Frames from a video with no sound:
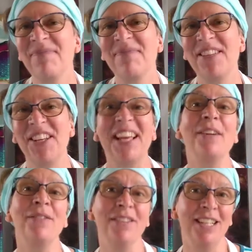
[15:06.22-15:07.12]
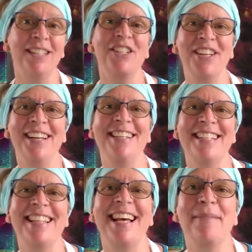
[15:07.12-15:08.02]
you get a real shine to
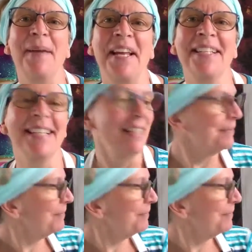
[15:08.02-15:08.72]
that painting.